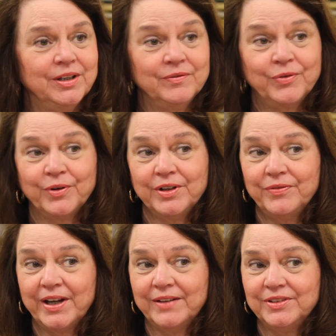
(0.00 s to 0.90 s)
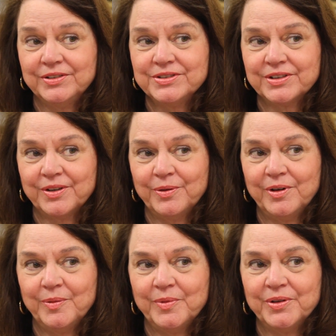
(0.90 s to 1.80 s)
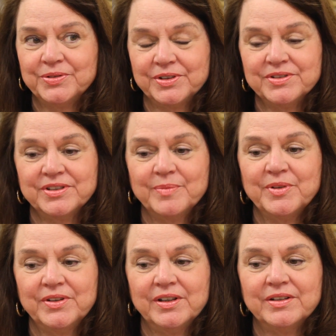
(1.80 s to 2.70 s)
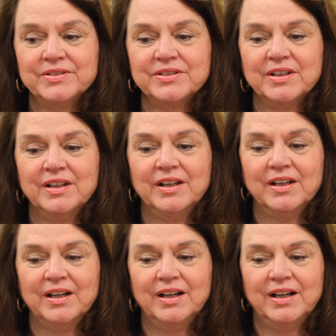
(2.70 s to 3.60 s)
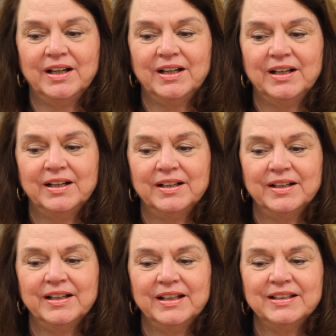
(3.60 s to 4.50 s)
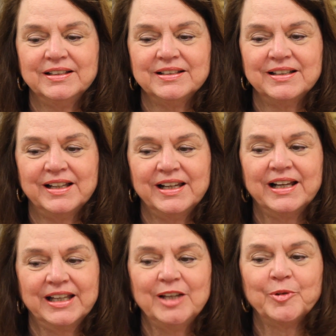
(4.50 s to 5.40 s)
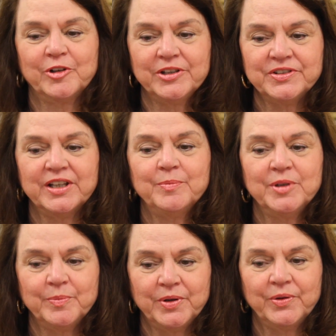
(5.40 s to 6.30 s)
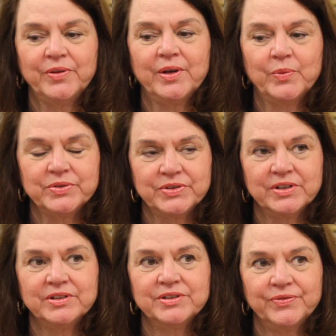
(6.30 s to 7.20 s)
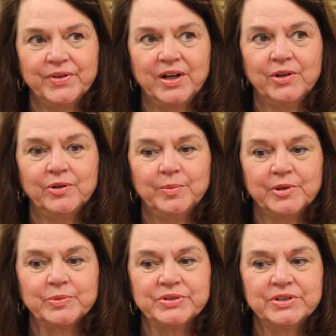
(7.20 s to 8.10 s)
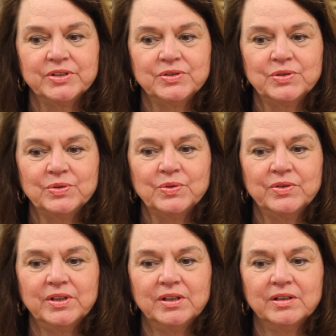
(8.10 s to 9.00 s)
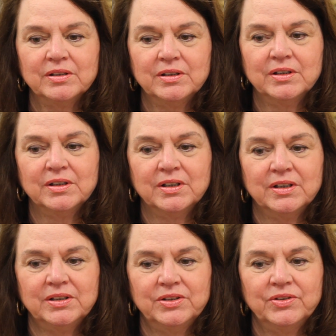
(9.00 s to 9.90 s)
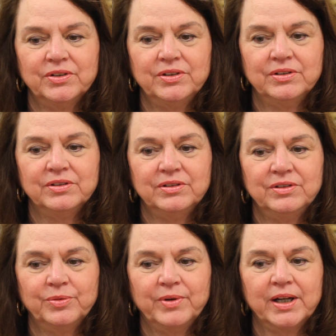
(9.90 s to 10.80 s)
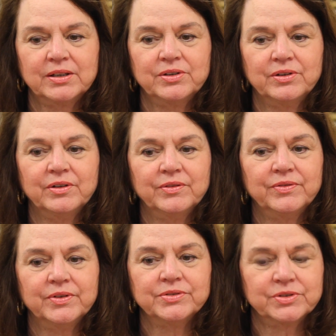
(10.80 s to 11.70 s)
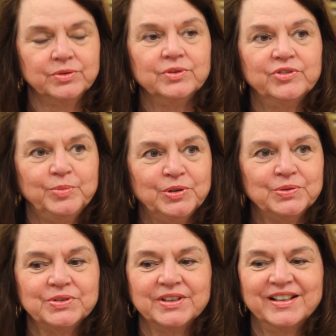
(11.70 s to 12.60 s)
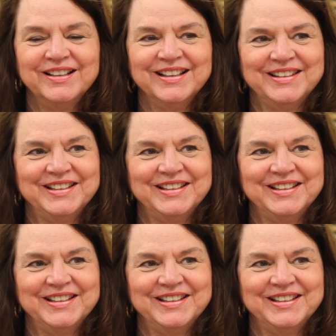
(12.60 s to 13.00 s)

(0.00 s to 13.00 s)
and 45 years ago almost on some of this. And I came across that memo that was sent as a follow-up. It was sent to to the director of the School of Music at